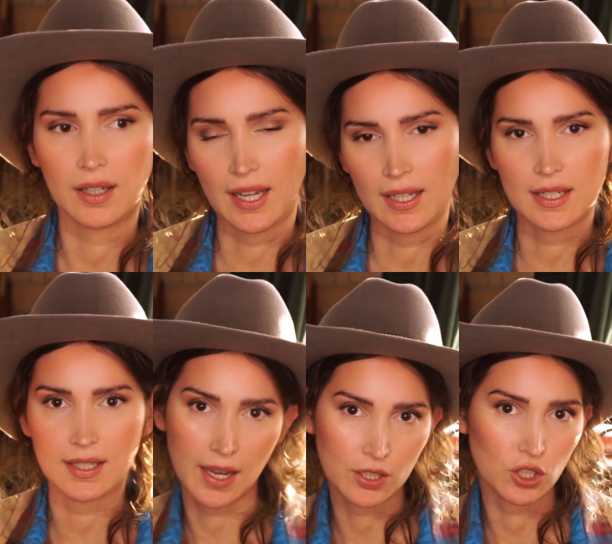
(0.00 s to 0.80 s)
80s
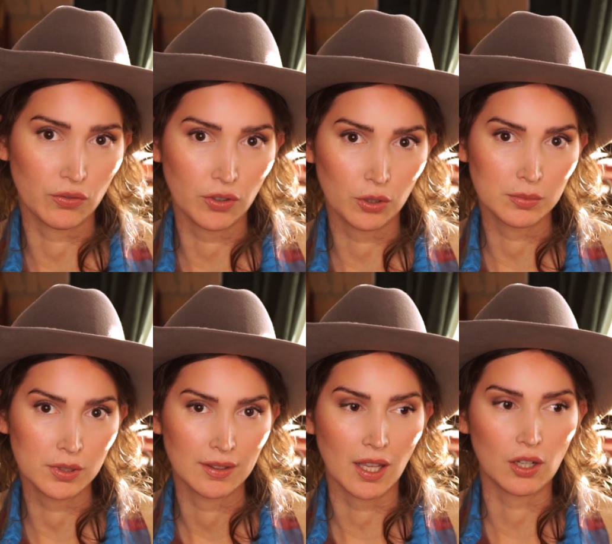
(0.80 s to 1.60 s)
action films
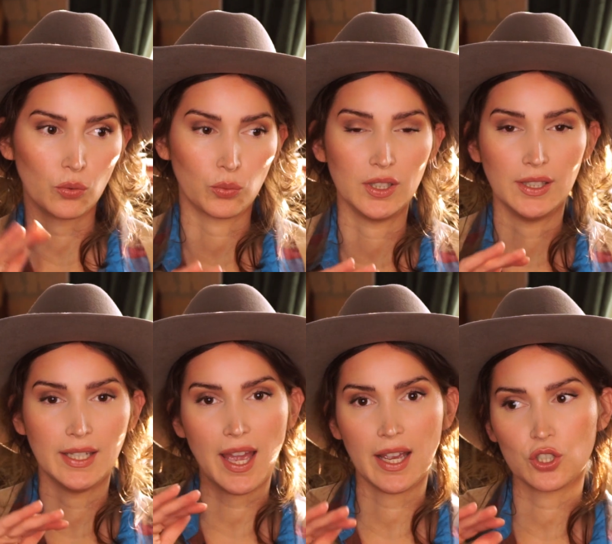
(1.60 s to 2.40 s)
that are really
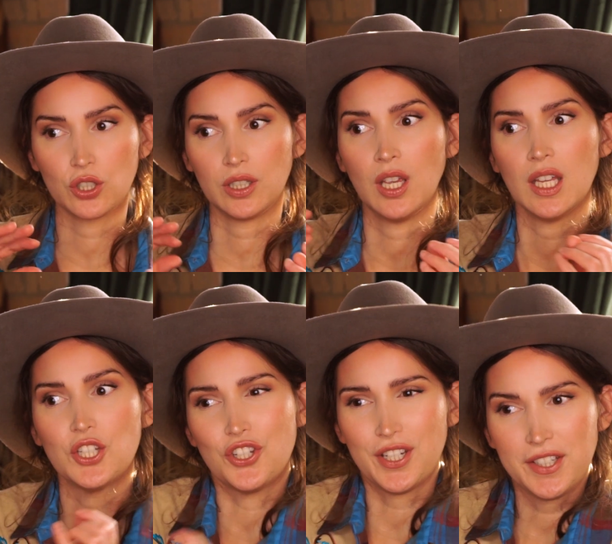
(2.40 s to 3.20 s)
actually
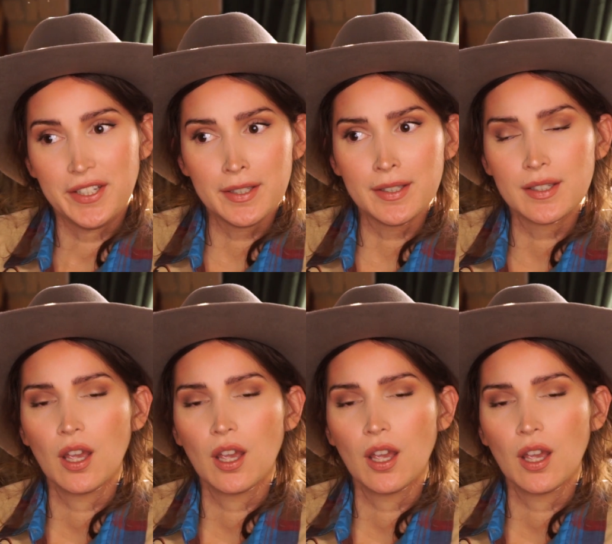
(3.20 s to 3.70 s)
genius?